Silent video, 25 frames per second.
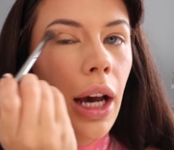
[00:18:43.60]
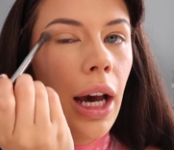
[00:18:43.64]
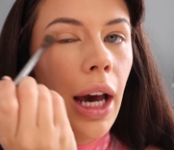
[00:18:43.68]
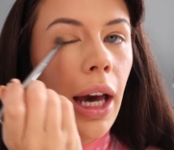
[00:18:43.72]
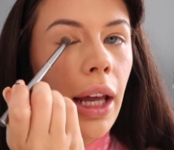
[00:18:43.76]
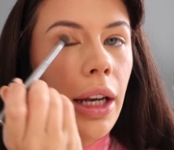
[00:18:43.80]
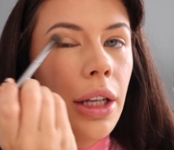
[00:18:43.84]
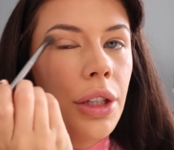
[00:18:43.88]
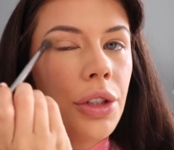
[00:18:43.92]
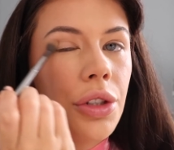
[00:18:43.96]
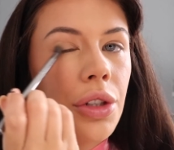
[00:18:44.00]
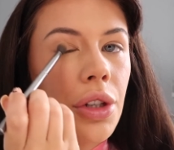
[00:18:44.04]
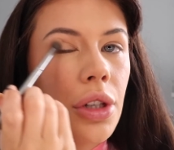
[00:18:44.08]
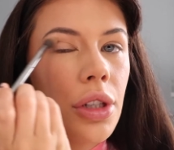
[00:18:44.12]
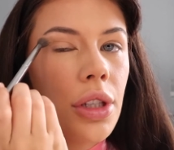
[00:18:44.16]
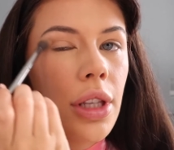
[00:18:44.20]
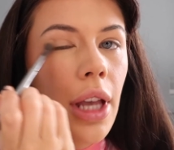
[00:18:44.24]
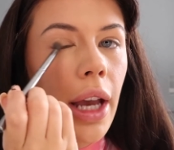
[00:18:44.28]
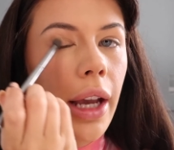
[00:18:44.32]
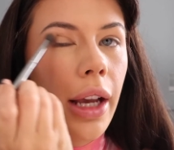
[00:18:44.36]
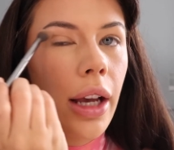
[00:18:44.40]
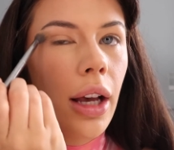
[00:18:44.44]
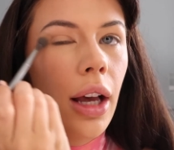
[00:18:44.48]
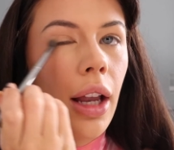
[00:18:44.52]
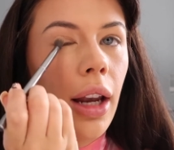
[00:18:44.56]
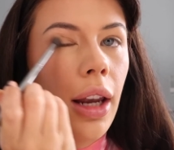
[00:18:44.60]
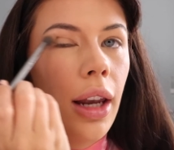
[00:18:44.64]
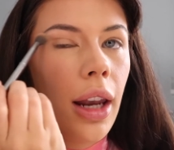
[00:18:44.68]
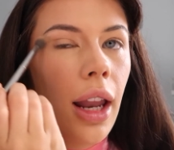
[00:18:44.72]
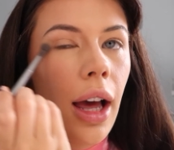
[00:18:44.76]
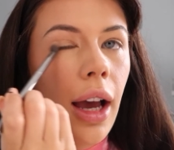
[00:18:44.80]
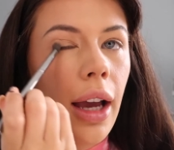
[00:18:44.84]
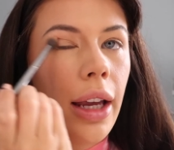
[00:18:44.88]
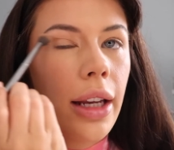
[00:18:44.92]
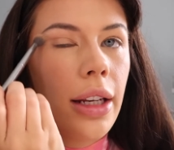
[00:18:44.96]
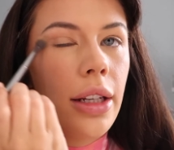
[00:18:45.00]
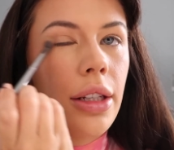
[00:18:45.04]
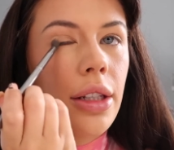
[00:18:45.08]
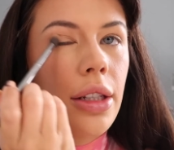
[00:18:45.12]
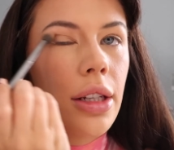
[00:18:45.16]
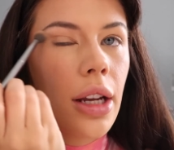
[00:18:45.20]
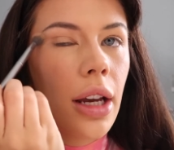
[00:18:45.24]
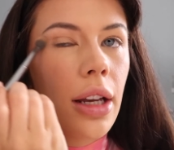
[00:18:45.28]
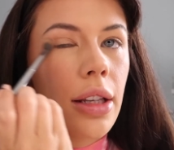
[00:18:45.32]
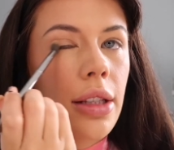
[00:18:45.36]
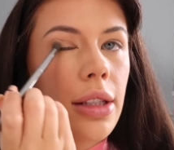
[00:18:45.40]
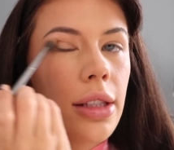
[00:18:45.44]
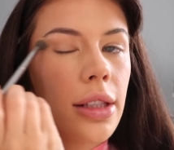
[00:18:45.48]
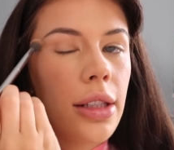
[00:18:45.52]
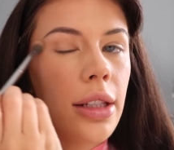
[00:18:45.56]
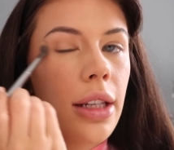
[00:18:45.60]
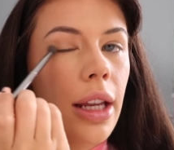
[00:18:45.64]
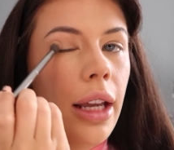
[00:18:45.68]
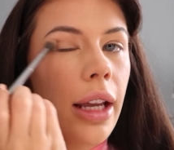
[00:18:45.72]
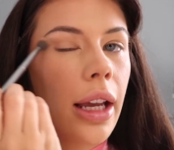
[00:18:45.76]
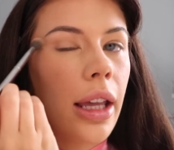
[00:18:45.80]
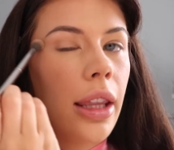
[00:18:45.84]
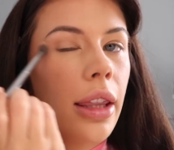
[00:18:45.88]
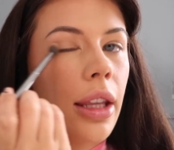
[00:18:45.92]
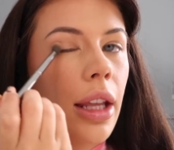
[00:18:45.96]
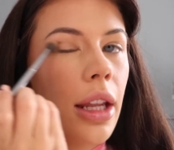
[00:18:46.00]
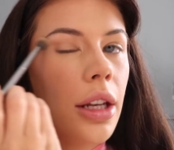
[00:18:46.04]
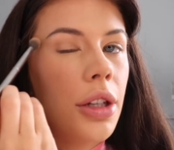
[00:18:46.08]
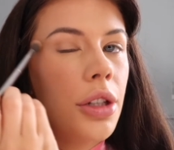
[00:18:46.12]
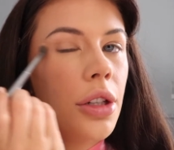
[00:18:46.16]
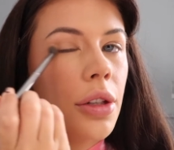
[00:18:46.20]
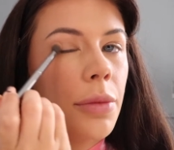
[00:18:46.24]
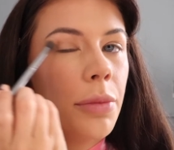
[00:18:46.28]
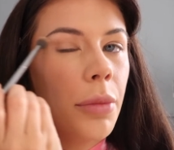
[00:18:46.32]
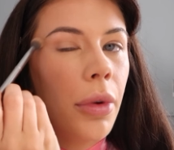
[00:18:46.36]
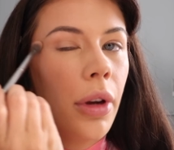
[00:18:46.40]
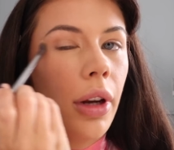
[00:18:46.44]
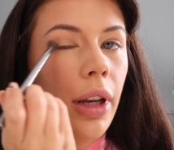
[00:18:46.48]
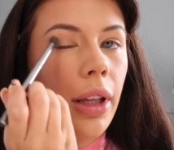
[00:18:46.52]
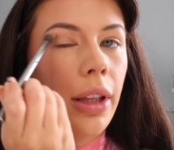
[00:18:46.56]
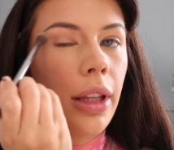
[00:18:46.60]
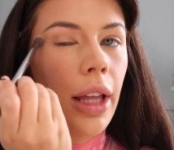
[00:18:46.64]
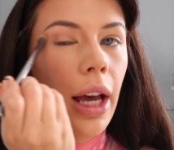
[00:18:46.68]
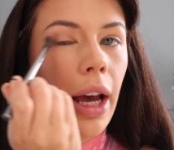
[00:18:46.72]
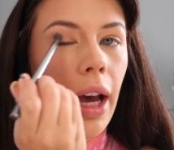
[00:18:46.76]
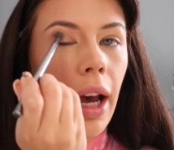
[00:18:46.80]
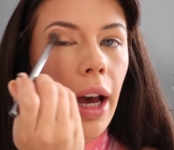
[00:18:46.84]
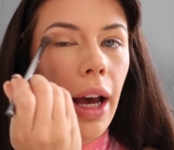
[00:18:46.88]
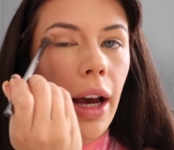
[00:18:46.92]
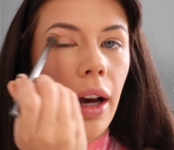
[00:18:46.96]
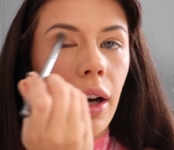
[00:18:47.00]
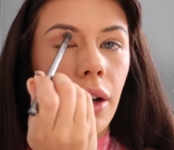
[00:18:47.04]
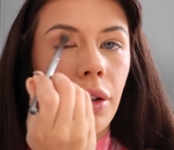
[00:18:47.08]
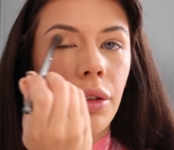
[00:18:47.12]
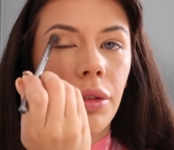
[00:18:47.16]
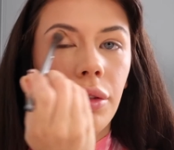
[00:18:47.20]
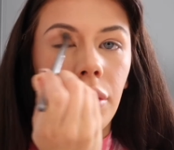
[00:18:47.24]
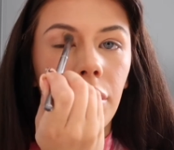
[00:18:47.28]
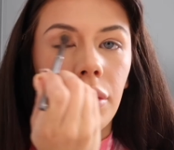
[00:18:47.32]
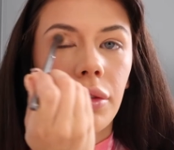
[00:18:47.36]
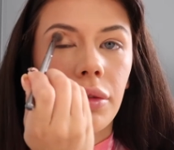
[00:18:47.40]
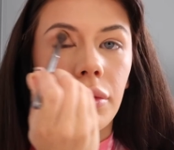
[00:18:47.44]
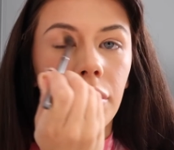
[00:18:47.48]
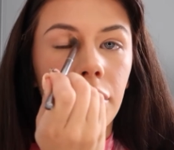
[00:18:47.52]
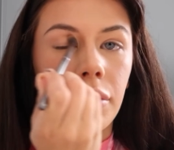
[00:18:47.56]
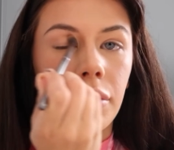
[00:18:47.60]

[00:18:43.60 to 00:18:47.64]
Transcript: and it's just like a light dusting, and then just pulling that out.